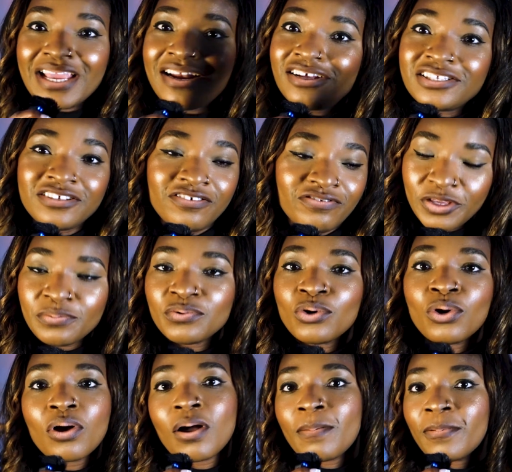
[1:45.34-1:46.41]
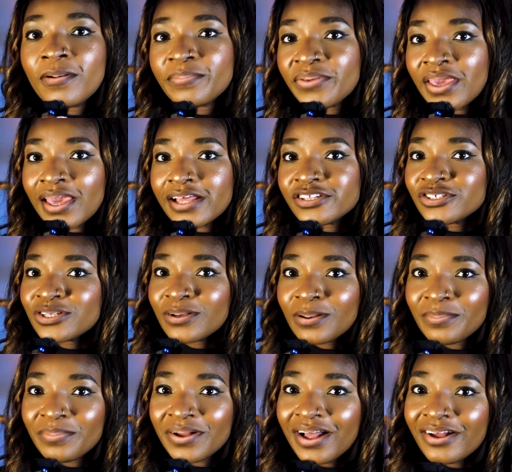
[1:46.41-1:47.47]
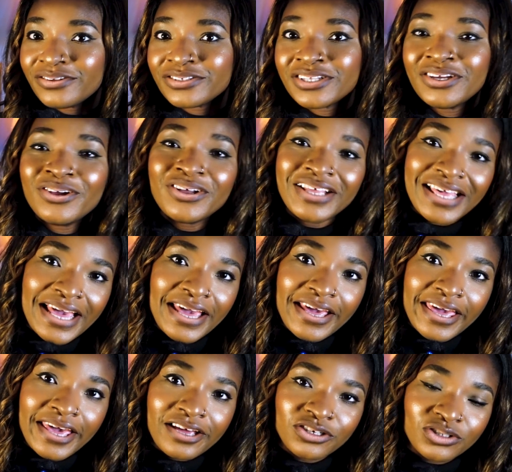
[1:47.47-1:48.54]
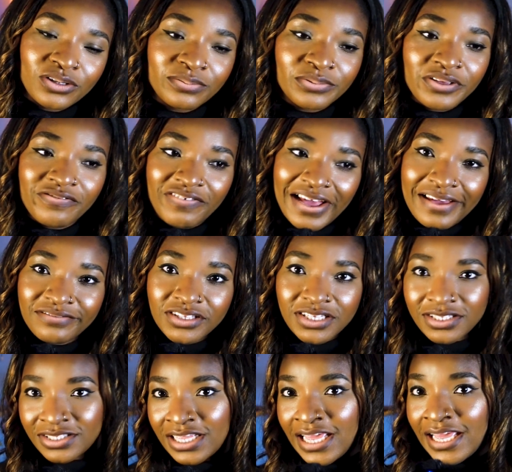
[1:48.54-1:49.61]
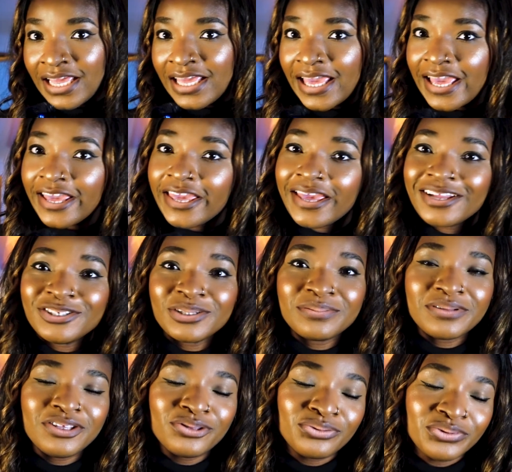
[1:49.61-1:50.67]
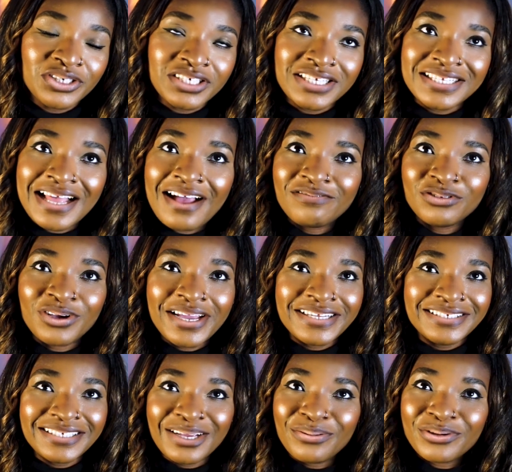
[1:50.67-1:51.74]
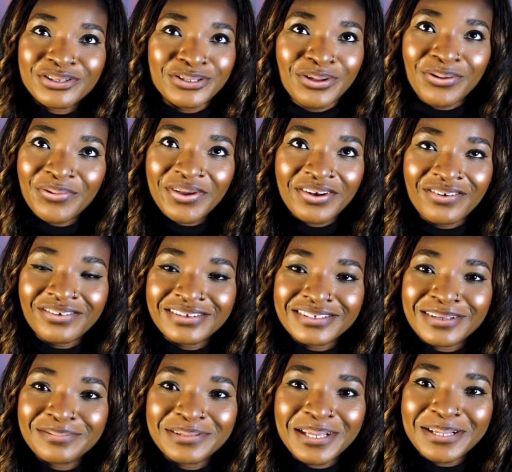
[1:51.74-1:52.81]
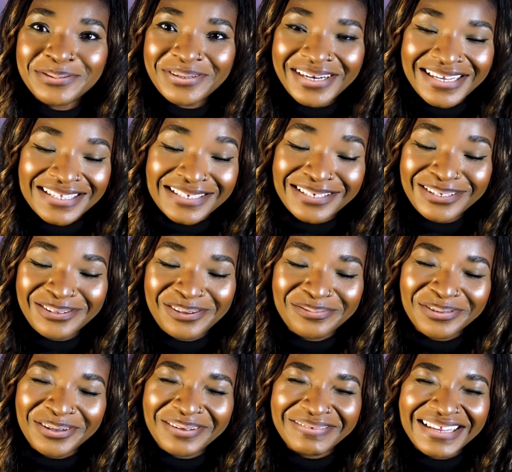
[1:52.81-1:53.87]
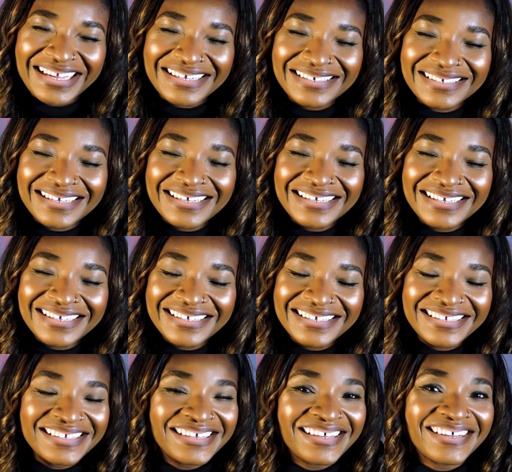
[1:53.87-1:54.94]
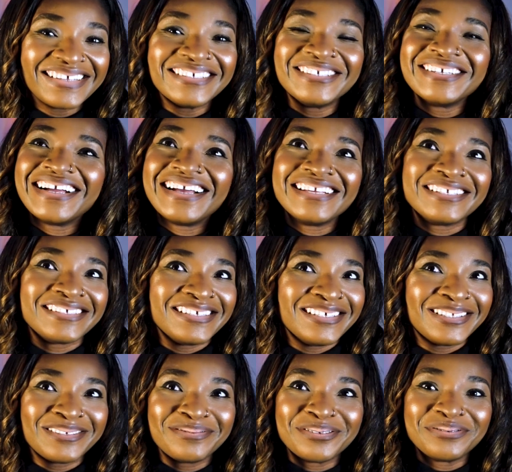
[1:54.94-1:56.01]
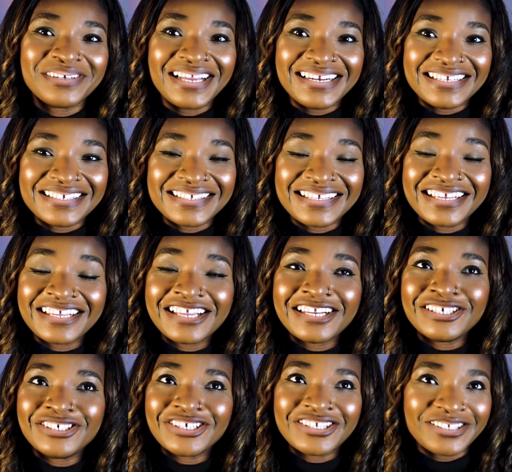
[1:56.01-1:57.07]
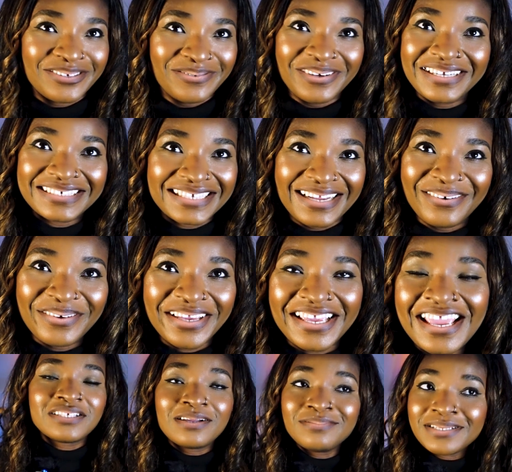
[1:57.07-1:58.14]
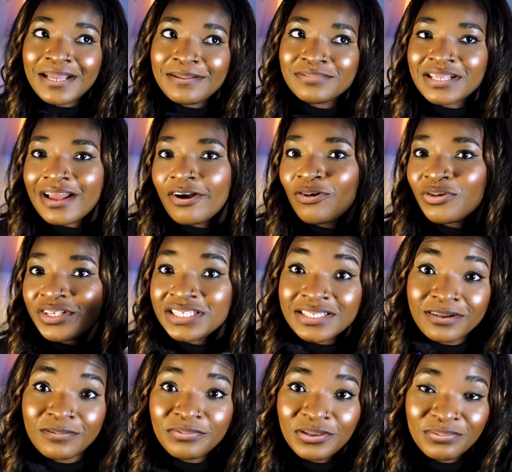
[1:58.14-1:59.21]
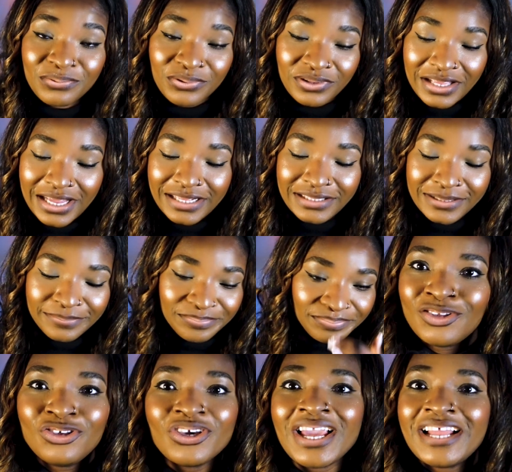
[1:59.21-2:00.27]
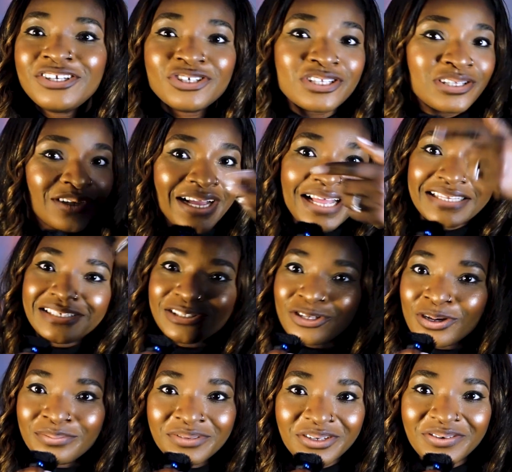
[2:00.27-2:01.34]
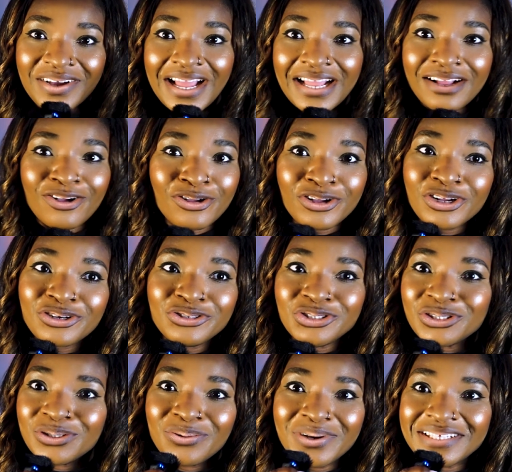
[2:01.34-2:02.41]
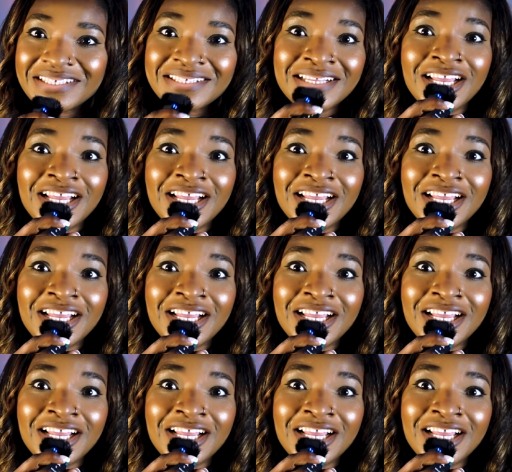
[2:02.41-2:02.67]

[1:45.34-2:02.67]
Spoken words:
A lot of people who come up here to talk about get a care job in 5 days, get a care job in 3 days, have no idea what's going on. Sometimes when I see the thumbnail, I'm like, oh God, you guys need to be realistic. It doesn't work that way. Sometimes I always tell people that you can't just look at the thumbnail and conclude you know what